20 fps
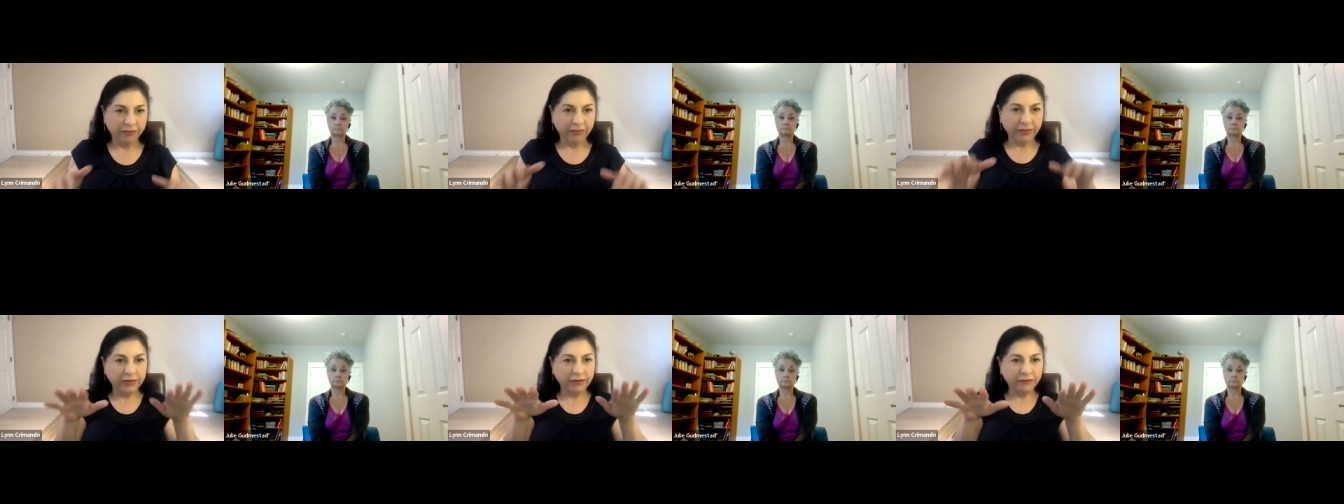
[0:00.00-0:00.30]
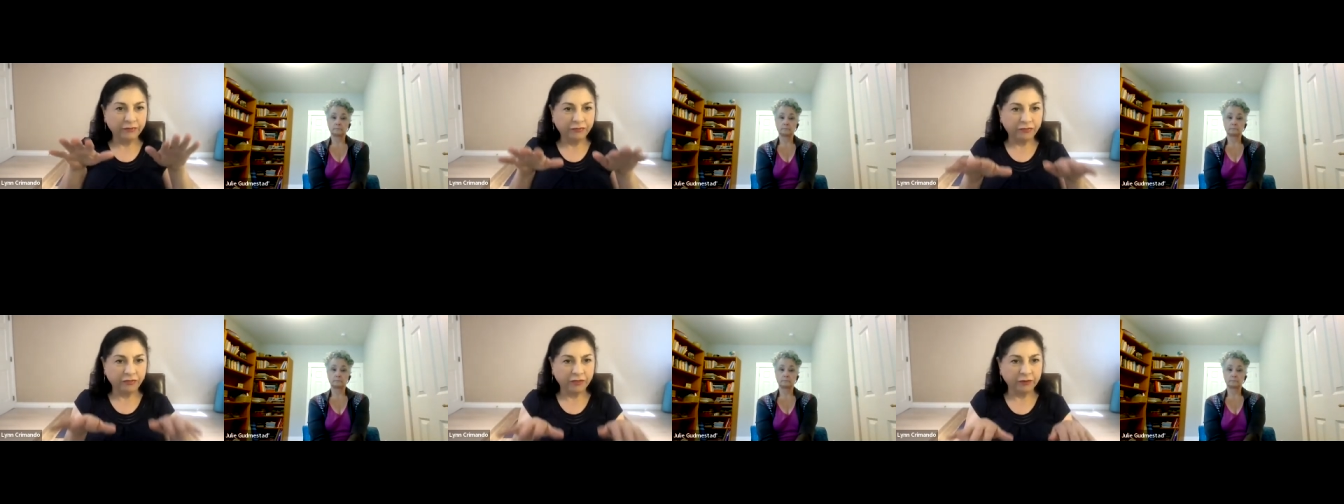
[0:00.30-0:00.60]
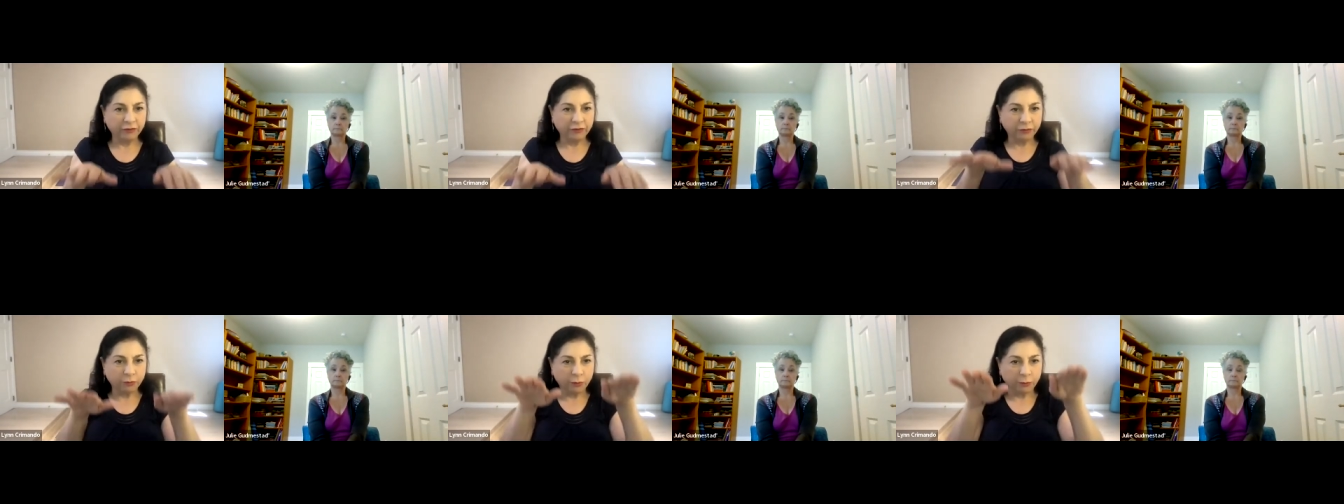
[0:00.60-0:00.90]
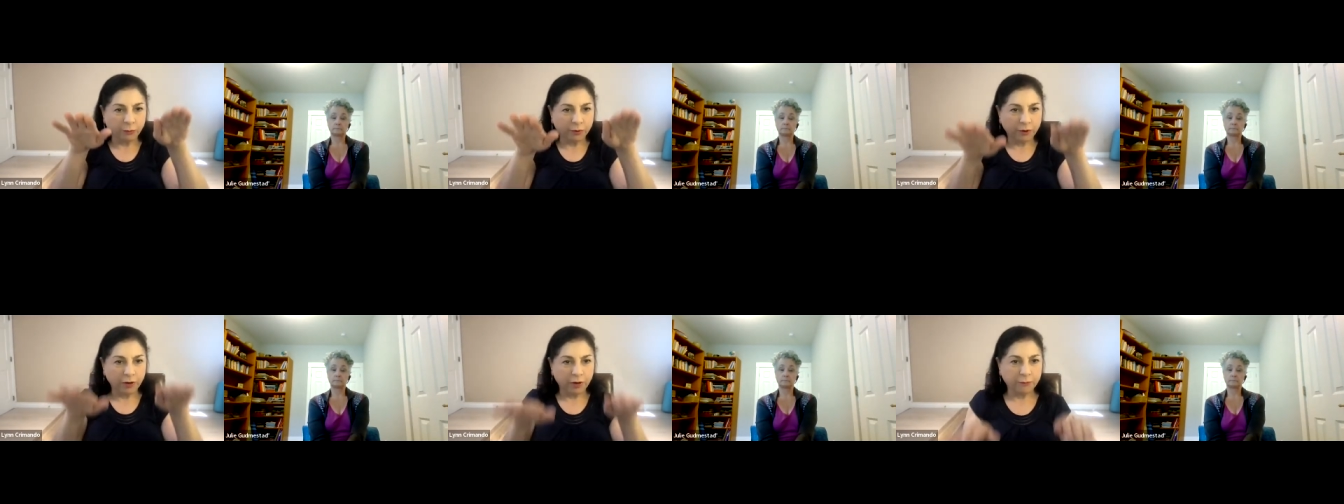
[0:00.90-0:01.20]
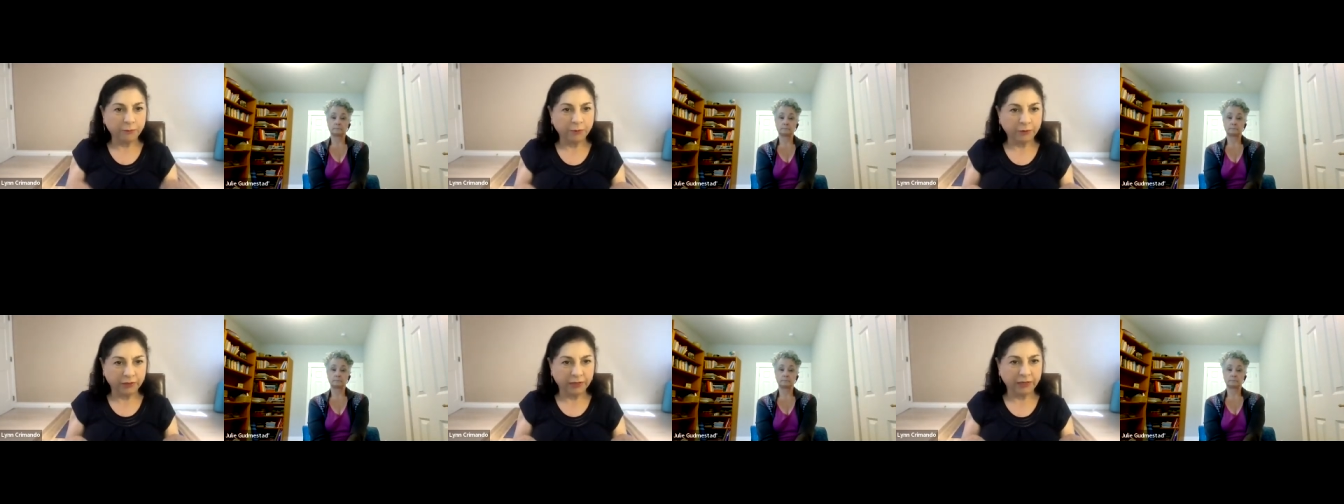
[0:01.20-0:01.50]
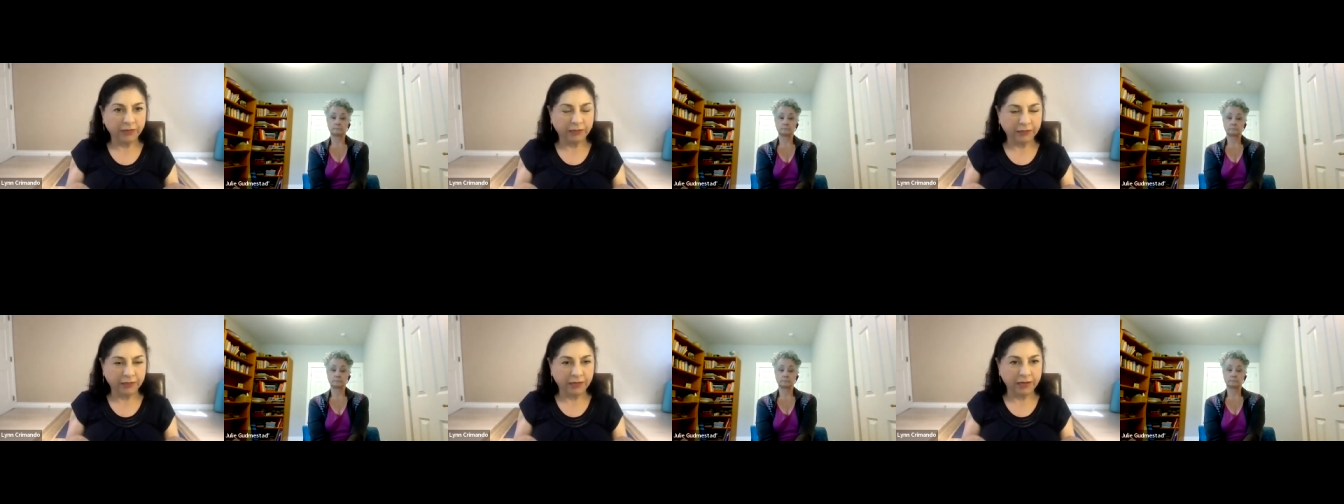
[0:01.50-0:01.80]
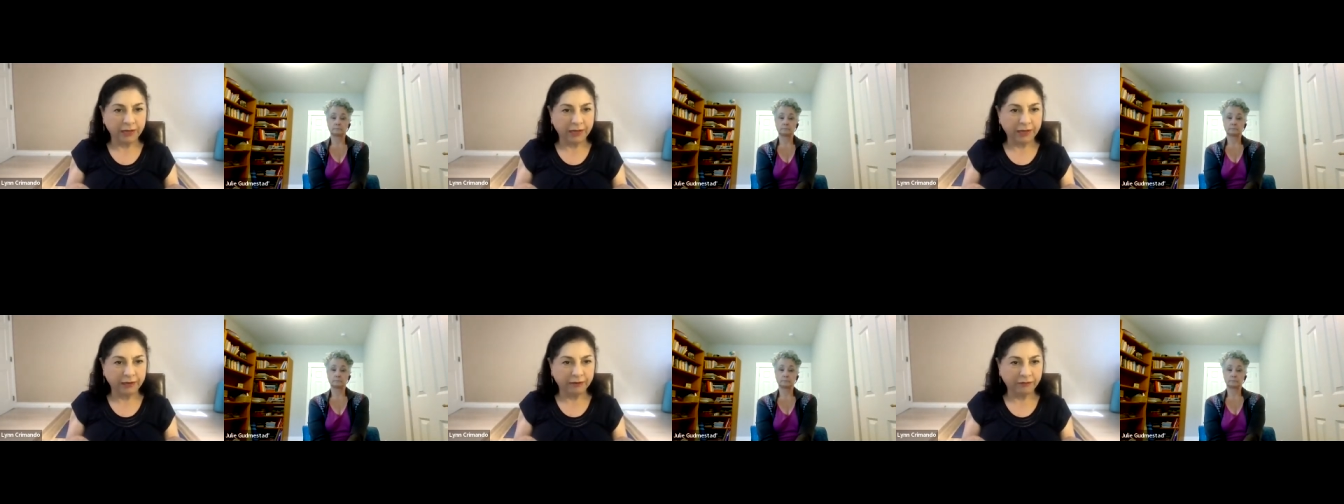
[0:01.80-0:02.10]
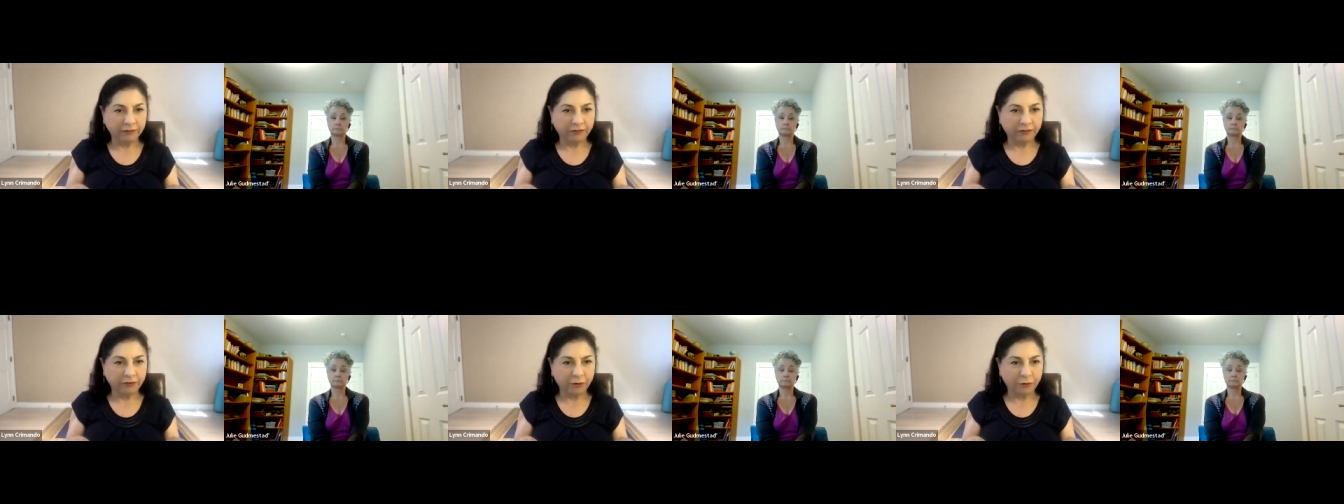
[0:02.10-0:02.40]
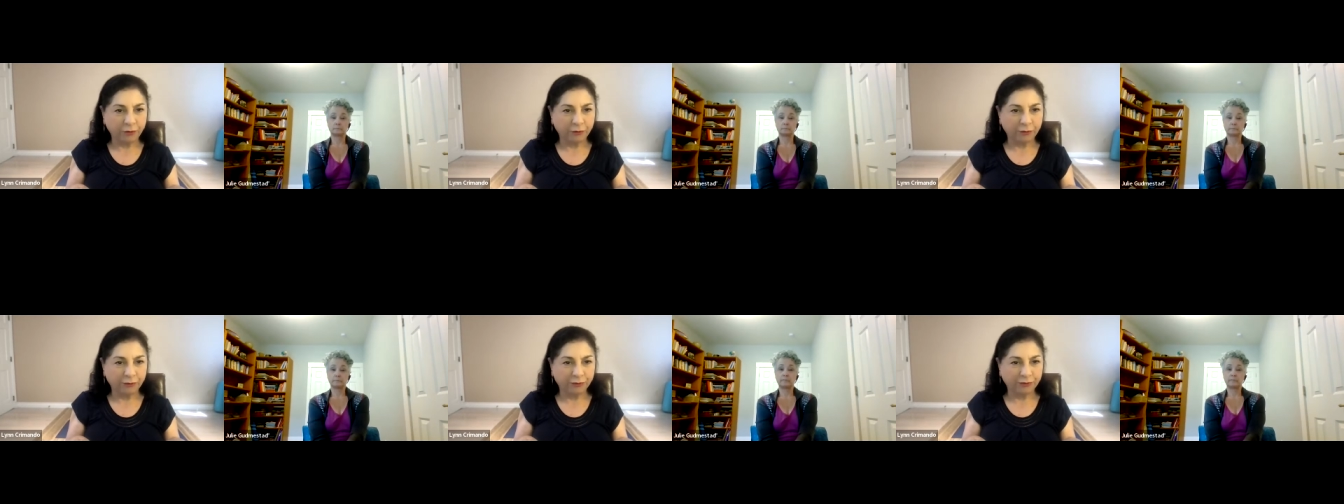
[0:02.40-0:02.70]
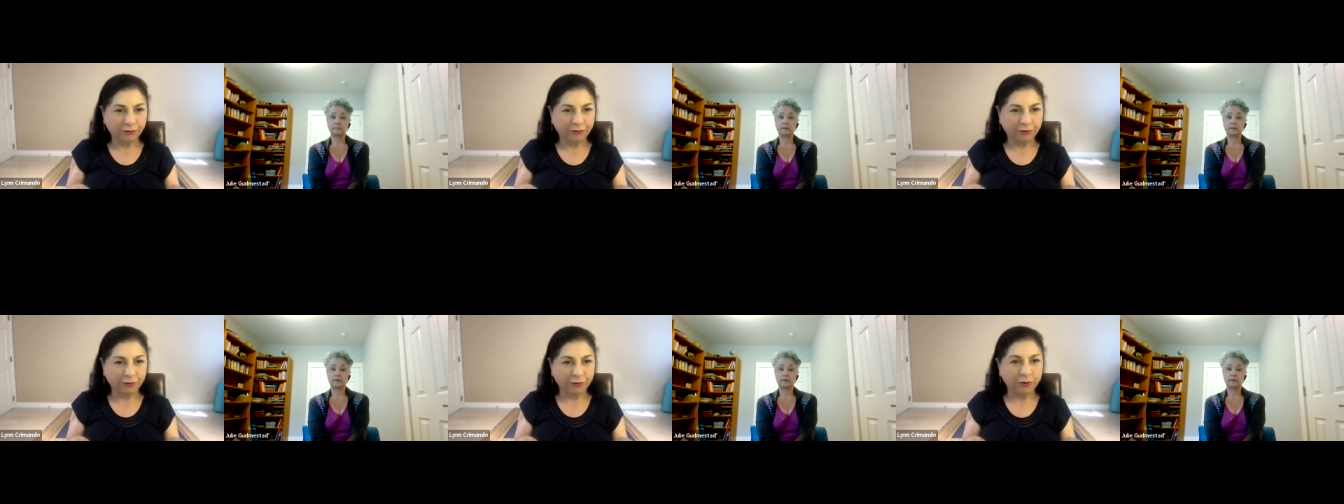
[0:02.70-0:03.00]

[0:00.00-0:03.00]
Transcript: than if things were properly aligned. So, so